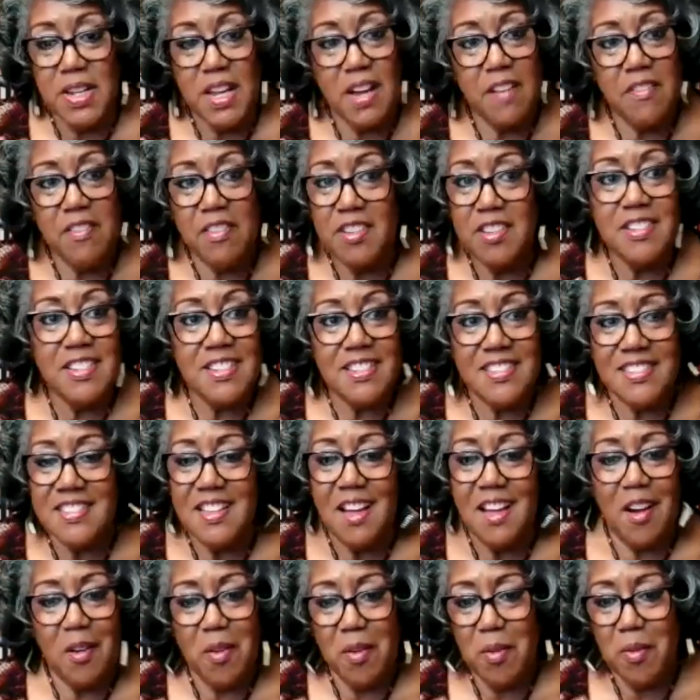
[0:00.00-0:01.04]
whatever, you're just
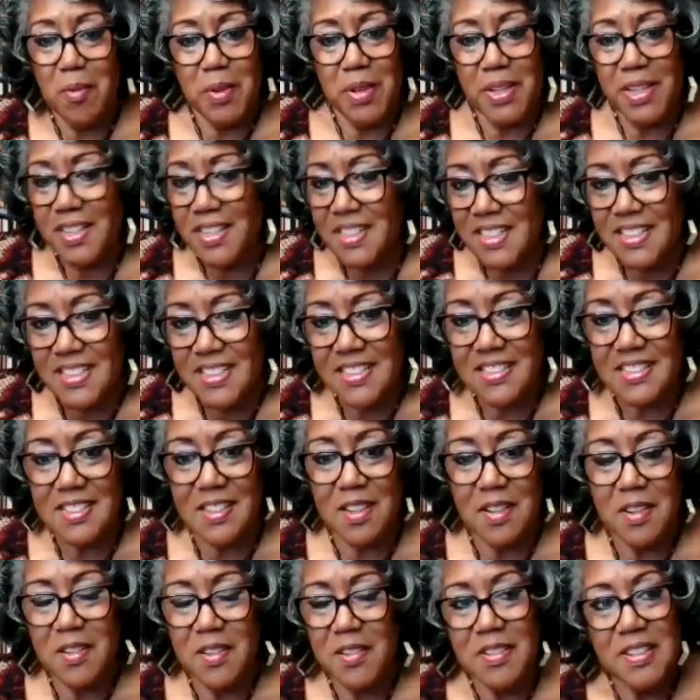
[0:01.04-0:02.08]
not gonna win.
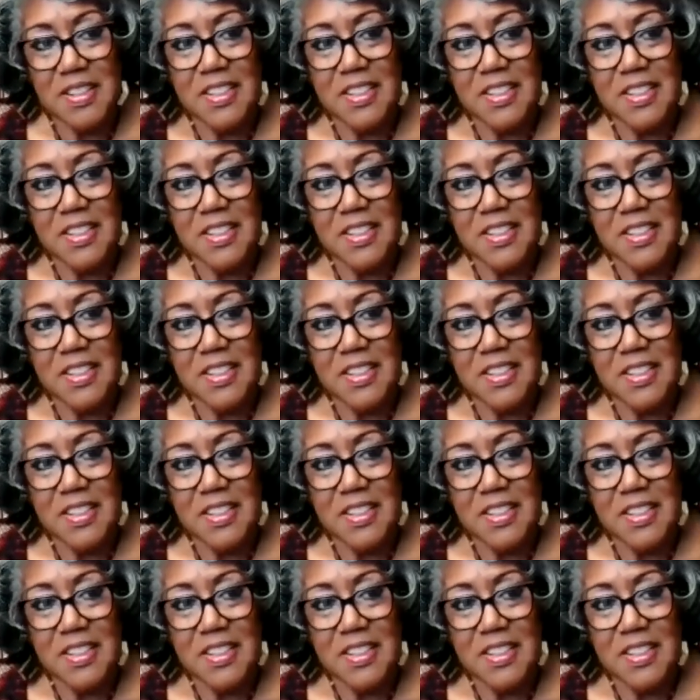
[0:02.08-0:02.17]
So,